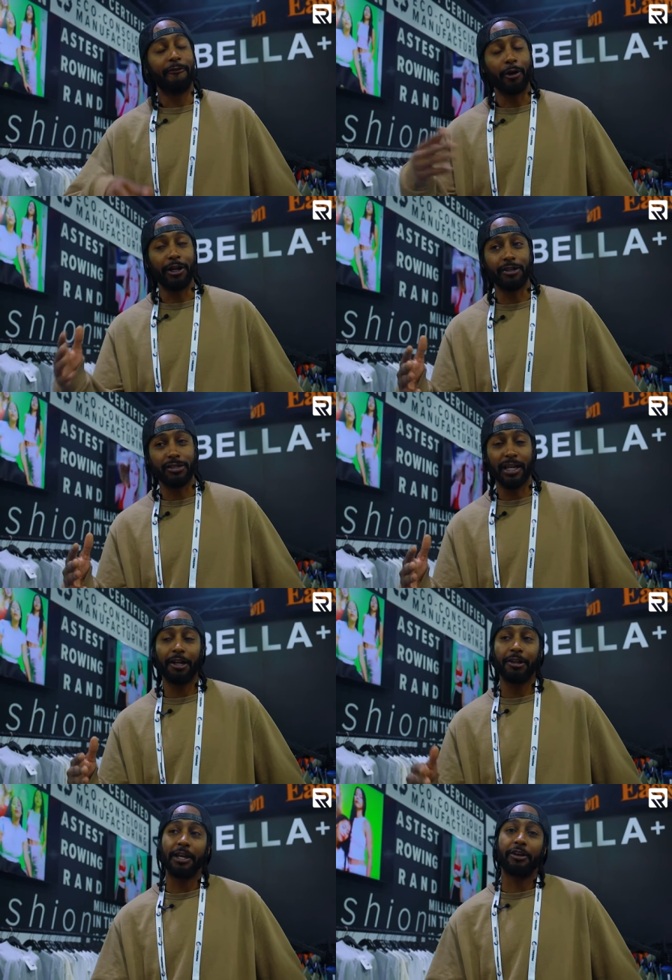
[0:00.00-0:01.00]
Four years
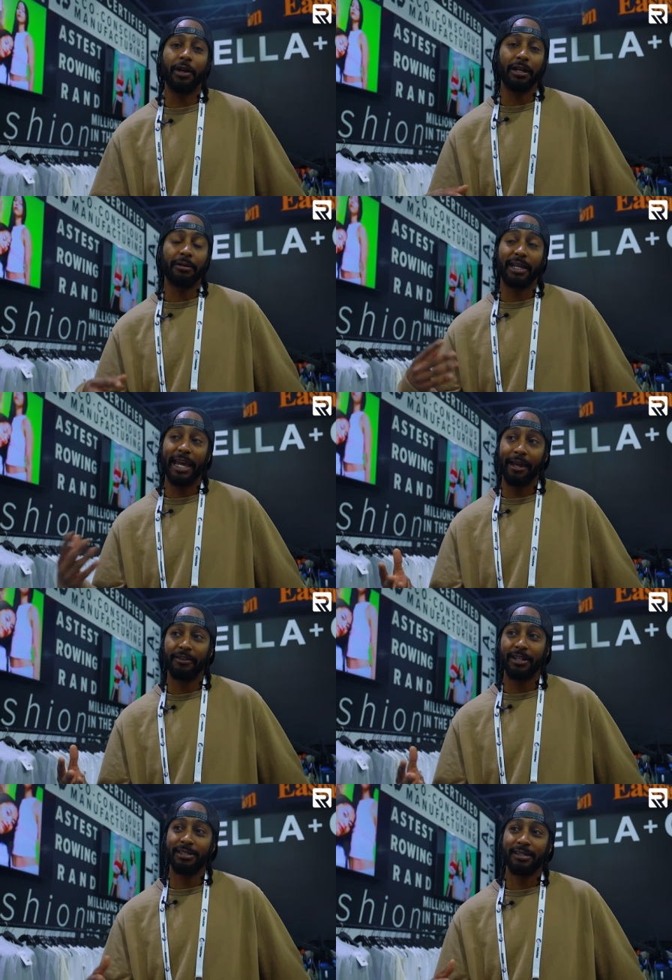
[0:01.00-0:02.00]
later, they created
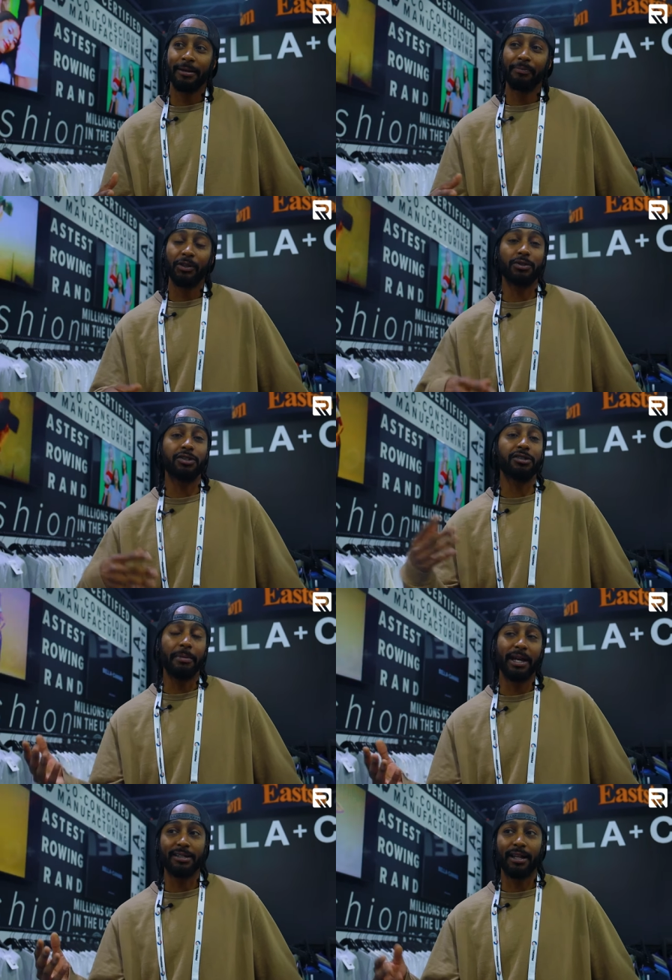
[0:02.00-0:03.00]
Canvas, which is the
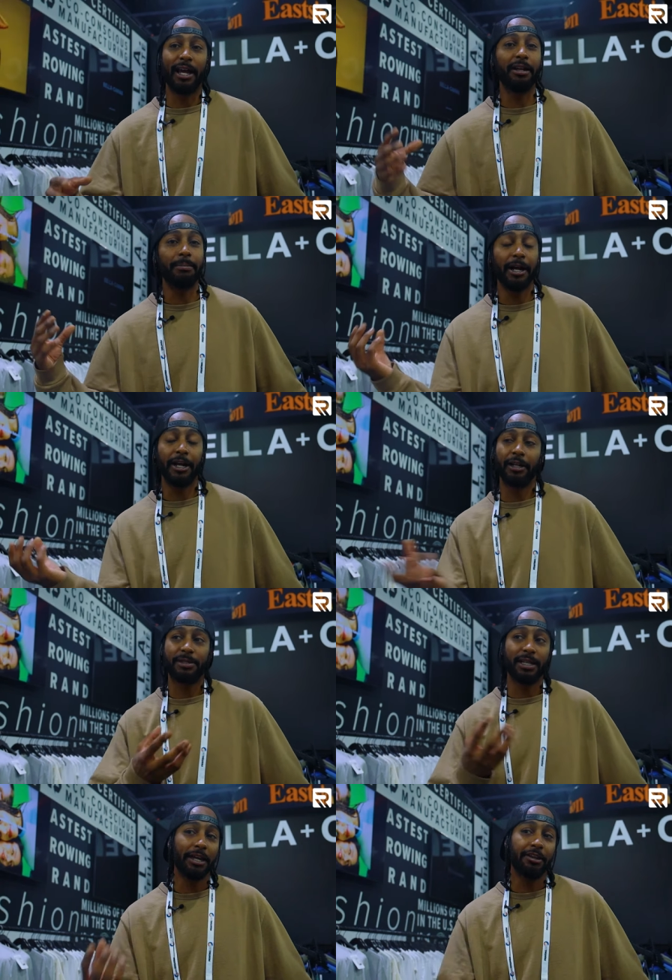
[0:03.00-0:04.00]
men's line and married
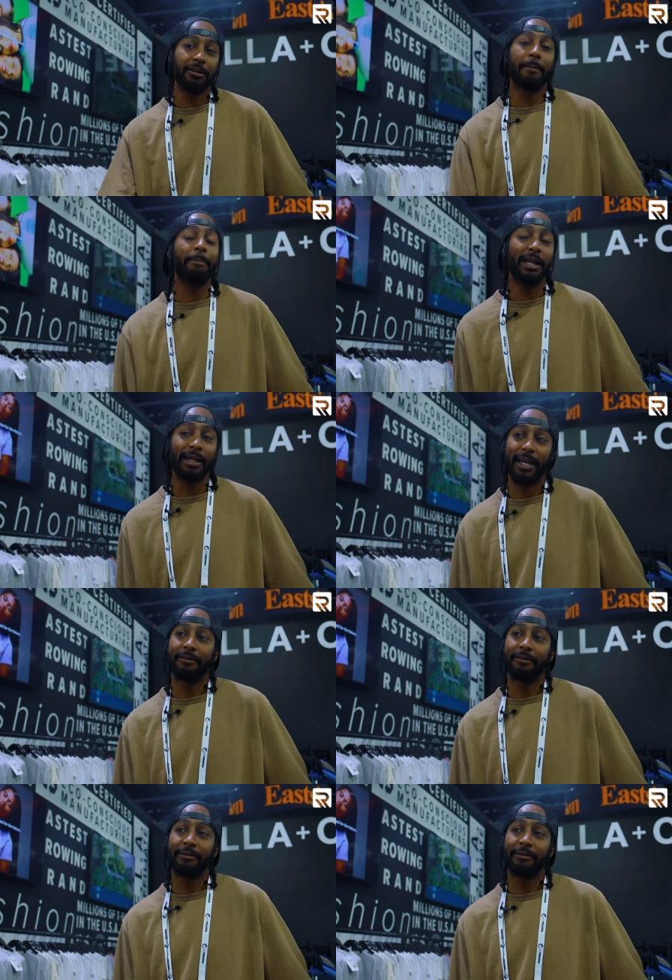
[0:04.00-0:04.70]
them together, Bella